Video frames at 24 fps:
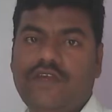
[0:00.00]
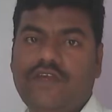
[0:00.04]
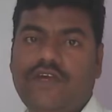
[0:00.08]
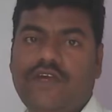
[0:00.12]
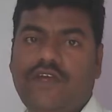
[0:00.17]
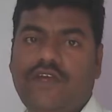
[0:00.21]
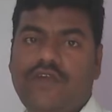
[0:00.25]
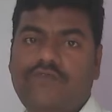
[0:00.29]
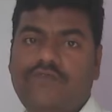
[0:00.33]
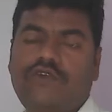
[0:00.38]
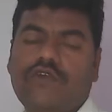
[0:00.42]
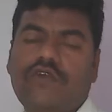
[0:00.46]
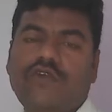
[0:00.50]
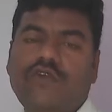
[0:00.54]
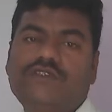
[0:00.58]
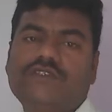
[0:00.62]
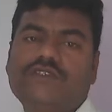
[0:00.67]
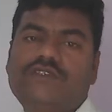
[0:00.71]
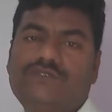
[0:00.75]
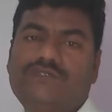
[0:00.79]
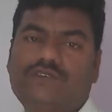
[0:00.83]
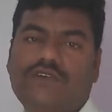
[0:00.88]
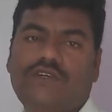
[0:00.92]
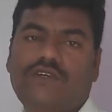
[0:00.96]
If clothing
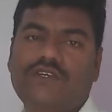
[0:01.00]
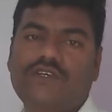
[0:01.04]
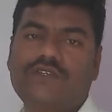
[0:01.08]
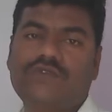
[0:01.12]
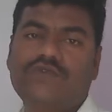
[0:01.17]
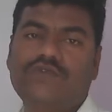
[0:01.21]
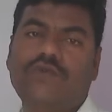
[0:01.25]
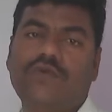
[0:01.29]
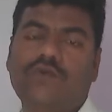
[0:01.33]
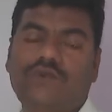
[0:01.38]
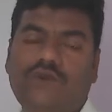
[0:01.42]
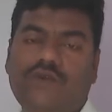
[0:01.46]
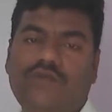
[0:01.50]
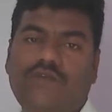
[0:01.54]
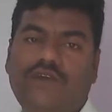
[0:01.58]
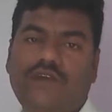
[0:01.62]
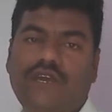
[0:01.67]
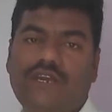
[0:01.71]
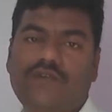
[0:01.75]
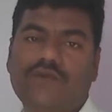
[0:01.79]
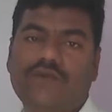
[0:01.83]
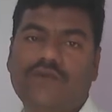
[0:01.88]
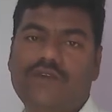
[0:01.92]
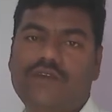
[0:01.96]
stock is
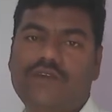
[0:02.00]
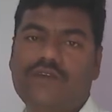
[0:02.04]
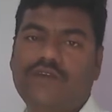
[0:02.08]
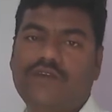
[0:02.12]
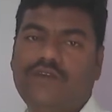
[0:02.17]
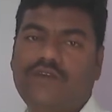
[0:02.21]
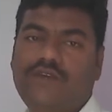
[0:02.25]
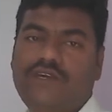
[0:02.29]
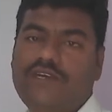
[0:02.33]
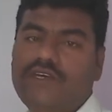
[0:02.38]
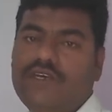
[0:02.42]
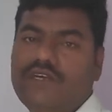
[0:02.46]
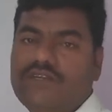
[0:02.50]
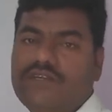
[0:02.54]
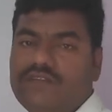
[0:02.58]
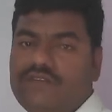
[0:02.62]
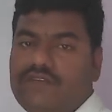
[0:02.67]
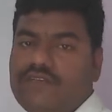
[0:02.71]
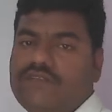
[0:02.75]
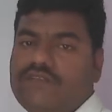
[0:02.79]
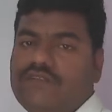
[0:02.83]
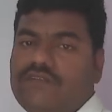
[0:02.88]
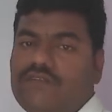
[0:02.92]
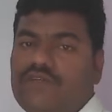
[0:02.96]
overvalued, it
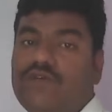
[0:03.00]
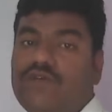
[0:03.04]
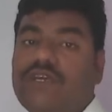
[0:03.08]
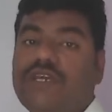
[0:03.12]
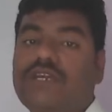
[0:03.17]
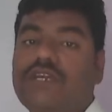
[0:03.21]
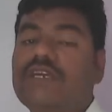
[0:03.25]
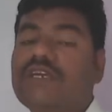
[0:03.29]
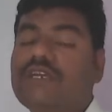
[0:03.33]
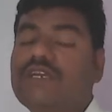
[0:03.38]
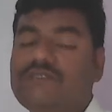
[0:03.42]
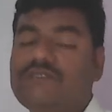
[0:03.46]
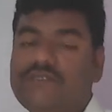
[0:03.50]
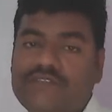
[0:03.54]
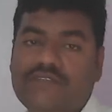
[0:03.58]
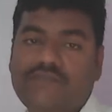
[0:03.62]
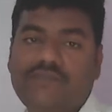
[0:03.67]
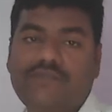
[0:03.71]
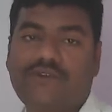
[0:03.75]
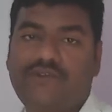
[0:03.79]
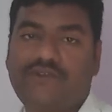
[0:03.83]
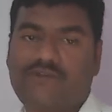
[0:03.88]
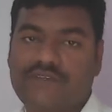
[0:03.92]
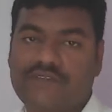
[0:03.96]
results into increase in the
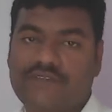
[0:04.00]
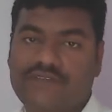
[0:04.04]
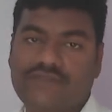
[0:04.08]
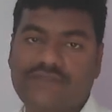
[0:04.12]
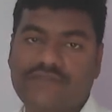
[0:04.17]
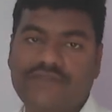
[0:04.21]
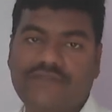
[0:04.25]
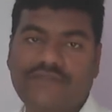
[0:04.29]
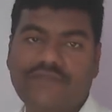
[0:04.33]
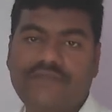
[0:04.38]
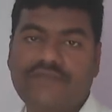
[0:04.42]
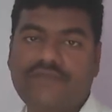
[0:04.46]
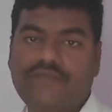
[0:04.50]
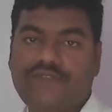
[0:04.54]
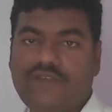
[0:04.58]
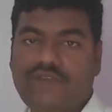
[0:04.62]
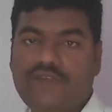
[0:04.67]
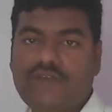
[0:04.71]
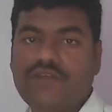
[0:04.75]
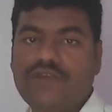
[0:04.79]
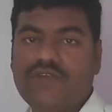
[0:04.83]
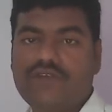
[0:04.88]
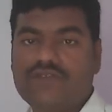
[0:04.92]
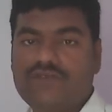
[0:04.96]
profits.
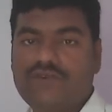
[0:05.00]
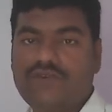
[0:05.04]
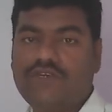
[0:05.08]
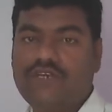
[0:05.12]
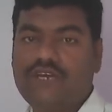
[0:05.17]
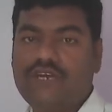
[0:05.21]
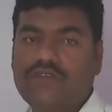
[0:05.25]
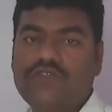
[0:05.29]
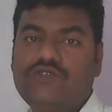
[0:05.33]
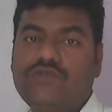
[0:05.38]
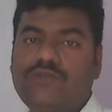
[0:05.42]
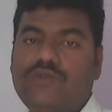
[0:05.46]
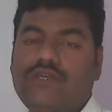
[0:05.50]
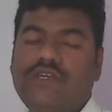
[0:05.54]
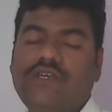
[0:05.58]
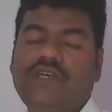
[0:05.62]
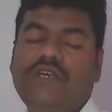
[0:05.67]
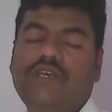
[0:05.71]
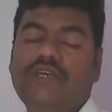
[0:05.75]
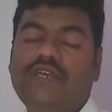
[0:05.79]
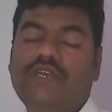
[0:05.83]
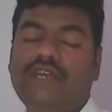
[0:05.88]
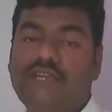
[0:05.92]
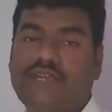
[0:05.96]
So it has to be
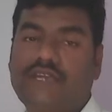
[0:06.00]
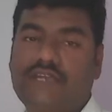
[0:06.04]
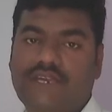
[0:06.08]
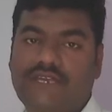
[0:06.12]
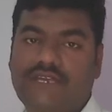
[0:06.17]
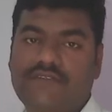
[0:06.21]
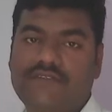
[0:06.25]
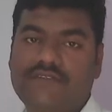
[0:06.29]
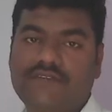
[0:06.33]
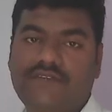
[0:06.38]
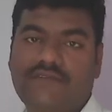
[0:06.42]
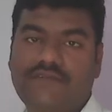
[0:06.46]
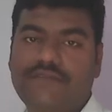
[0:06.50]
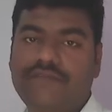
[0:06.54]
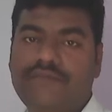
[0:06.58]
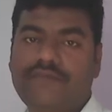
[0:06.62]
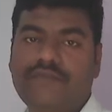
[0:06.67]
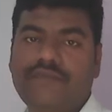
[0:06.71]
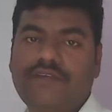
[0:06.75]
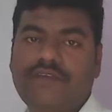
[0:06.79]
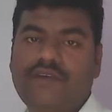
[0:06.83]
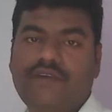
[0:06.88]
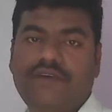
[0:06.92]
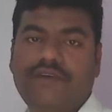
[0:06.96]
decreased.
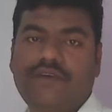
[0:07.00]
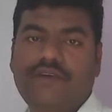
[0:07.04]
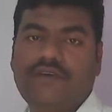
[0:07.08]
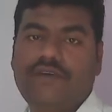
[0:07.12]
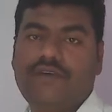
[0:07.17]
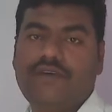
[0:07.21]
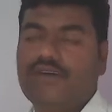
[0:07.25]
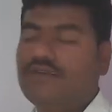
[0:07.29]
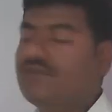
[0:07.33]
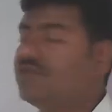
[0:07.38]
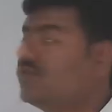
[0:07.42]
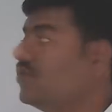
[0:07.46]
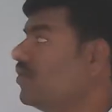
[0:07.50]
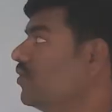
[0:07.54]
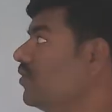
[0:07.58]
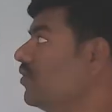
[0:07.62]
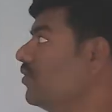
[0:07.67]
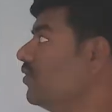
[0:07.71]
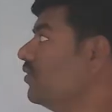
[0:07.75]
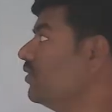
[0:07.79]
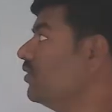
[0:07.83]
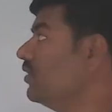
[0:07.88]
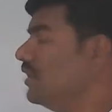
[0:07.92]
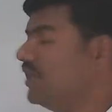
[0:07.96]
So
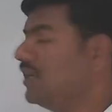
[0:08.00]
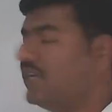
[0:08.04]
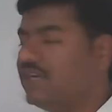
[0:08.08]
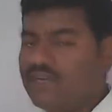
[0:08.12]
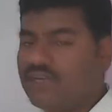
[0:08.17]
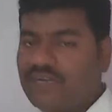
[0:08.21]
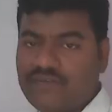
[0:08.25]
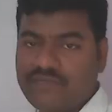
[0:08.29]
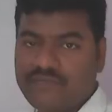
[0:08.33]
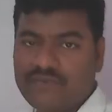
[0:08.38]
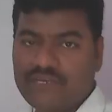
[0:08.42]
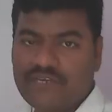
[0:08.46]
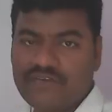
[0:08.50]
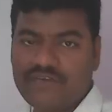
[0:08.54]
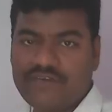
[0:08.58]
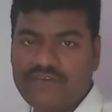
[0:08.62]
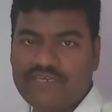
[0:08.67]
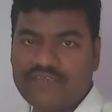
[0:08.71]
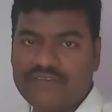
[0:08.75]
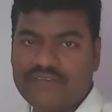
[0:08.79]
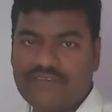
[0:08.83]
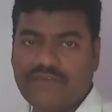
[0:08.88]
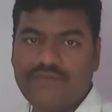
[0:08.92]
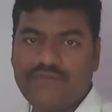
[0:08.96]
let me give an
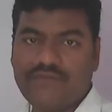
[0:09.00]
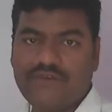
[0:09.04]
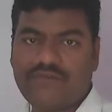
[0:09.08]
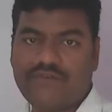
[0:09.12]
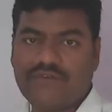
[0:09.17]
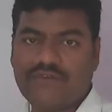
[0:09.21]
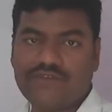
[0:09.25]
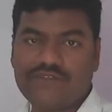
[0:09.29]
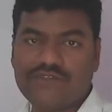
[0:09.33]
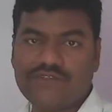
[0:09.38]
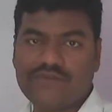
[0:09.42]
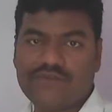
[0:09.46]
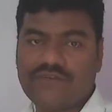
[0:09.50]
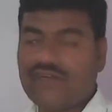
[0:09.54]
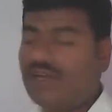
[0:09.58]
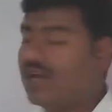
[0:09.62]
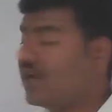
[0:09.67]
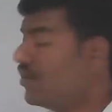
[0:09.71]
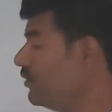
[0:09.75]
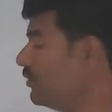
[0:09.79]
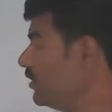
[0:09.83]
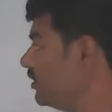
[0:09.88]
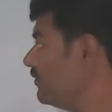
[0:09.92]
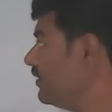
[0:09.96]
example for this one. How
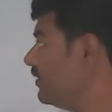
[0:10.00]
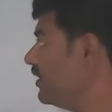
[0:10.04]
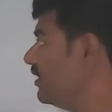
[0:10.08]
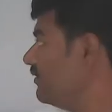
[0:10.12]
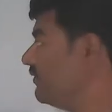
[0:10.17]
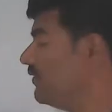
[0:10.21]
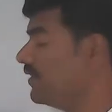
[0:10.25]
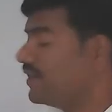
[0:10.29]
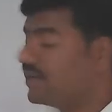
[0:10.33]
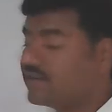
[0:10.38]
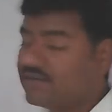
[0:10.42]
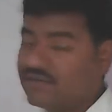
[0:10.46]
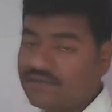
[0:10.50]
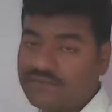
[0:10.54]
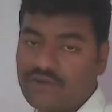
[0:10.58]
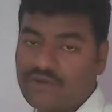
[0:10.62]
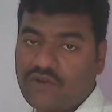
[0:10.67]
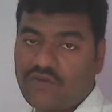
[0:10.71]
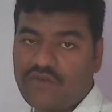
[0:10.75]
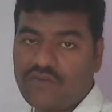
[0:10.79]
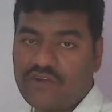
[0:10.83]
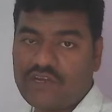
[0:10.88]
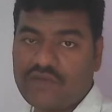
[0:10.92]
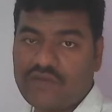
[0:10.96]
it will affect the
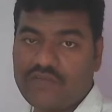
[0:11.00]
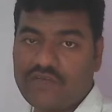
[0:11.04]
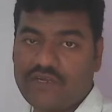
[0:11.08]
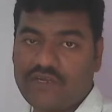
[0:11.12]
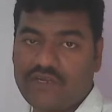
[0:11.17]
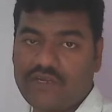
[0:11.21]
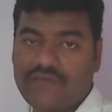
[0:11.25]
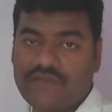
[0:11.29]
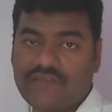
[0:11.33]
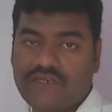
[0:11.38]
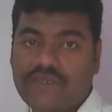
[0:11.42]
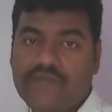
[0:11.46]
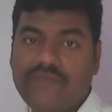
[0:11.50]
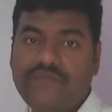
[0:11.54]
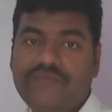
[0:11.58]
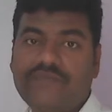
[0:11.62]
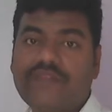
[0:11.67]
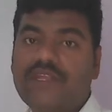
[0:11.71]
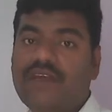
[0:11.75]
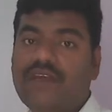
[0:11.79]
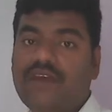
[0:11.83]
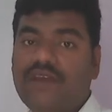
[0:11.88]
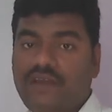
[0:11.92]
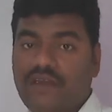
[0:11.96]
profitability and
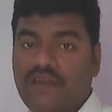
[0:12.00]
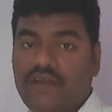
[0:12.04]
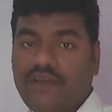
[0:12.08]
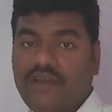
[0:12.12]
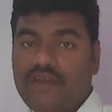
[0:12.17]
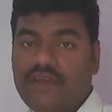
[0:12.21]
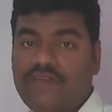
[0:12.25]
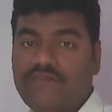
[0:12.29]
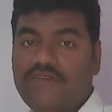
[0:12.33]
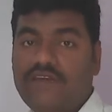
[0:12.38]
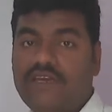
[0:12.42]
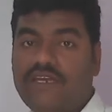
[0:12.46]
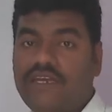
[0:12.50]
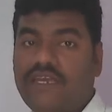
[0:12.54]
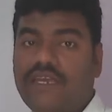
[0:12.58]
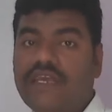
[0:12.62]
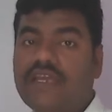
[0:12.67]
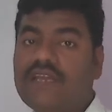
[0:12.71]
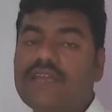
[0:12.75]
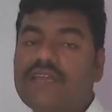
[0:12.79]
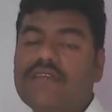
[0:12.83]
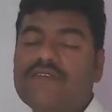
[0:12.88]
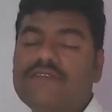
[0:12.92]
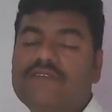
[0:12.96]
it will
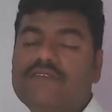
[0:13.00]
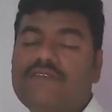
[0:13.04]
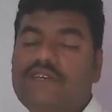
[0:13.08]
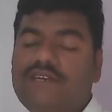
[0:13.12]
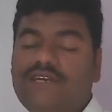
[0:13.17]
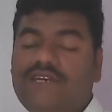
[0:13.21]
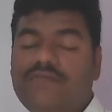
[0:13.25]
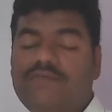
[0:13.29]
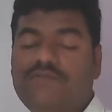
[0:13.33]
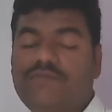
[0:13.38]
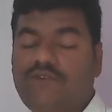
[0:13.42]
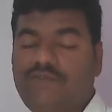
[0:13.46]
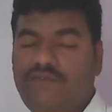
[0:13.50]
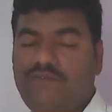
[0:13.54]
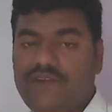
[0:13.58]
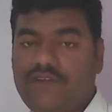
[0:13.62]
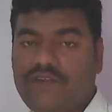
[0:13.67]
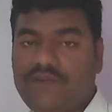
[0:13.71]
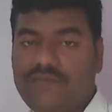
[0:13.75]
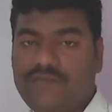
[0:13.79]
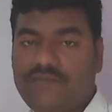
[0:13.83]
increase the net profit.